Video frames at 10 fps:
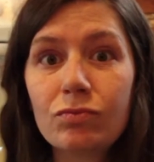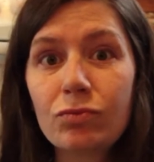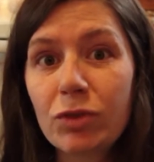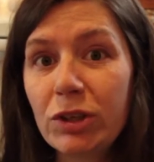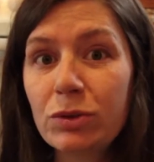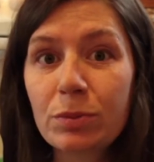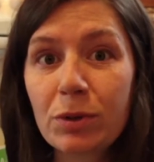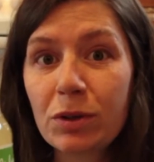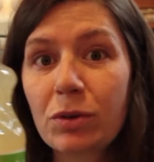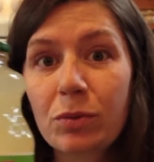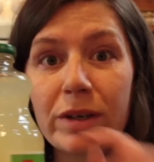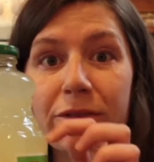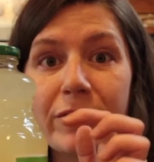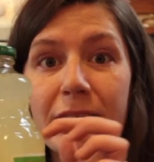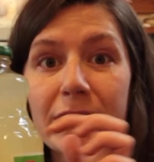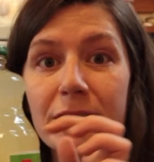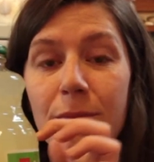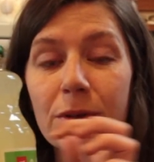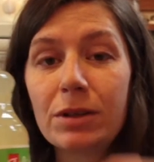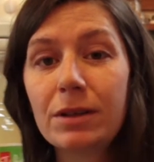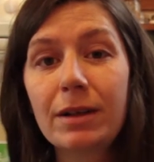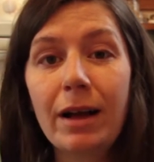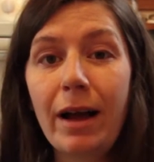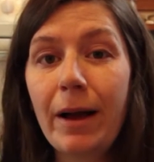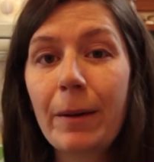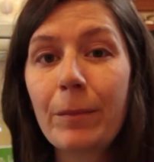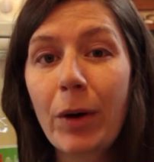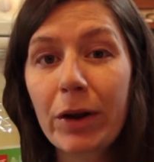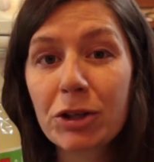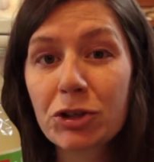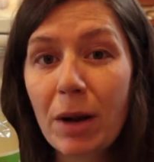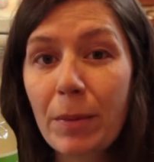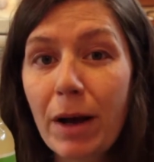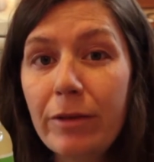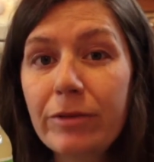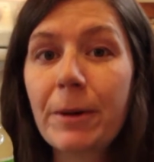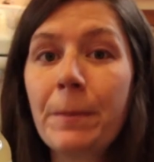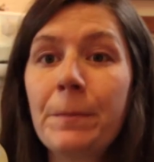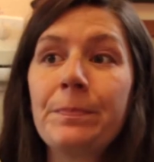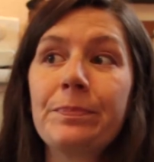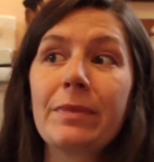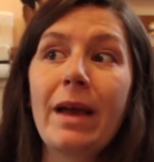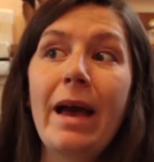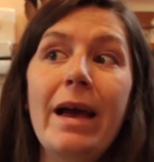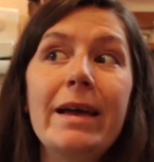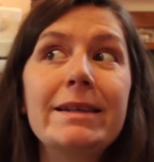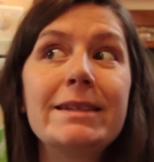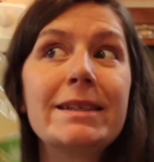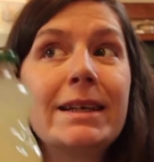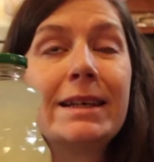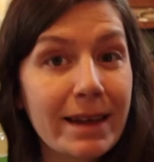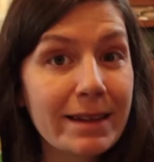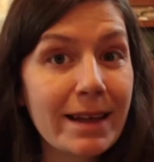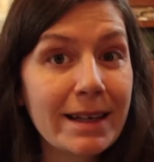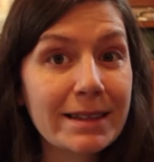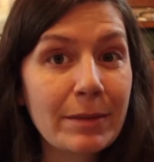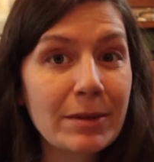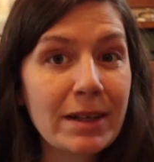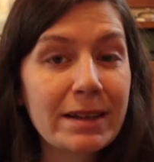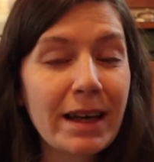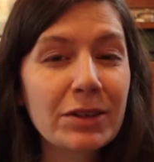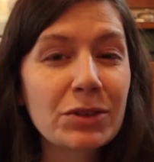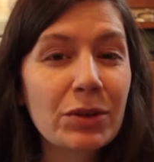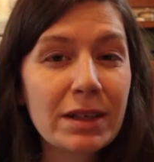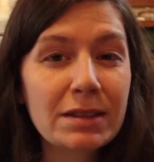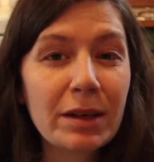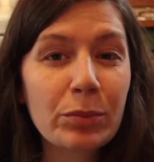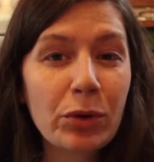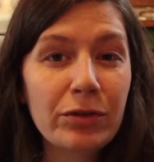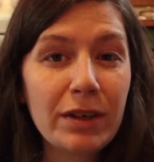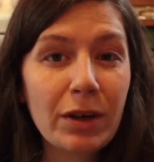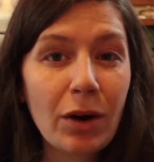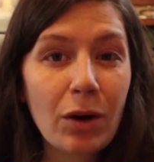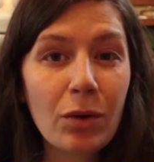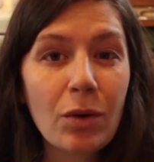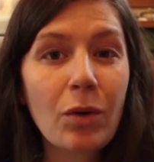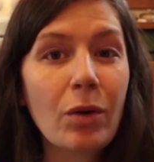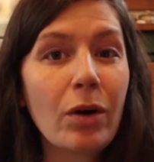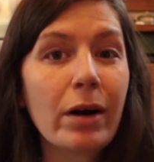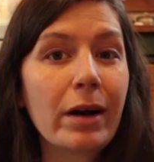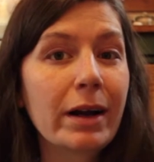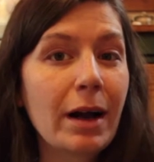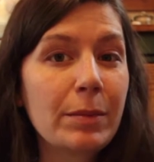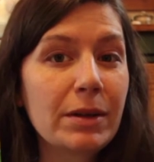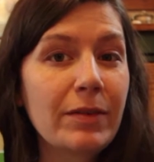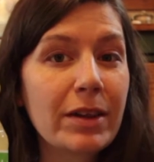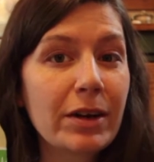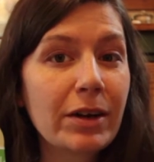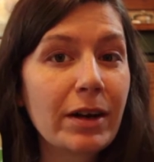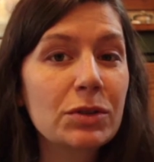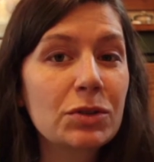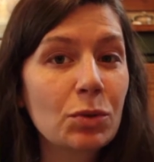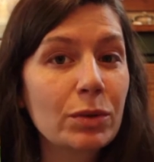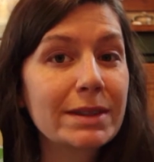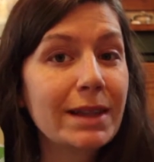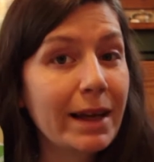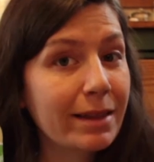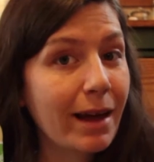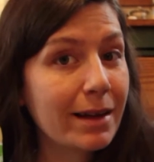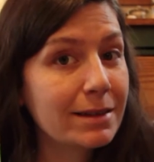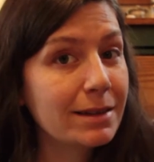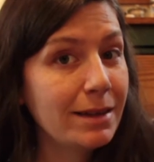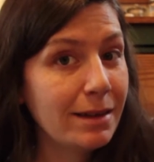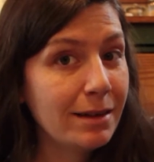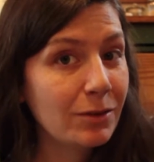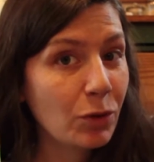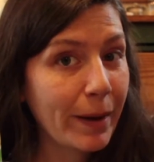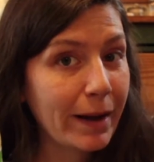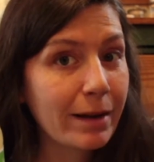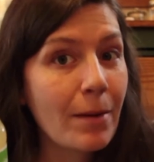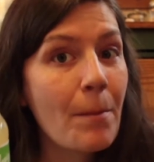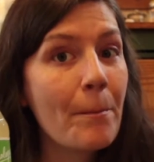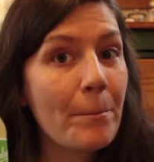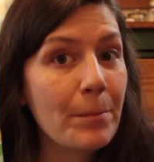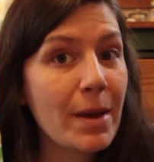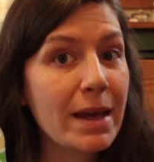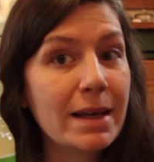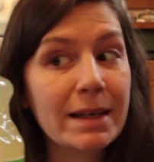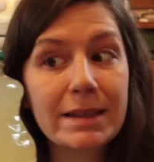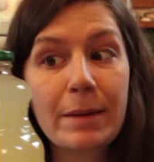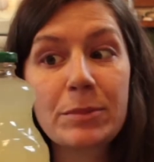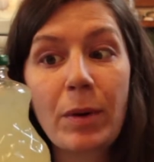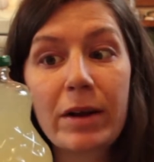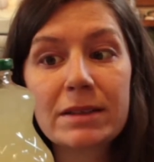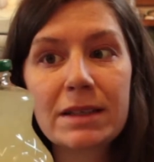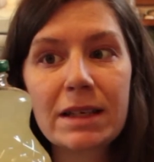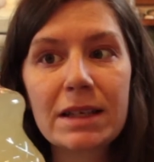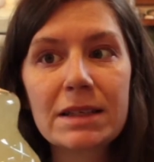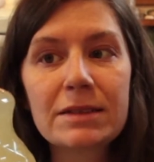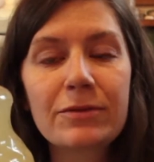reusable or refundable bottle drop off, and I think they accepted it there. So things like Provigo or a couple of other stores like that in Quebec may accept bottles like this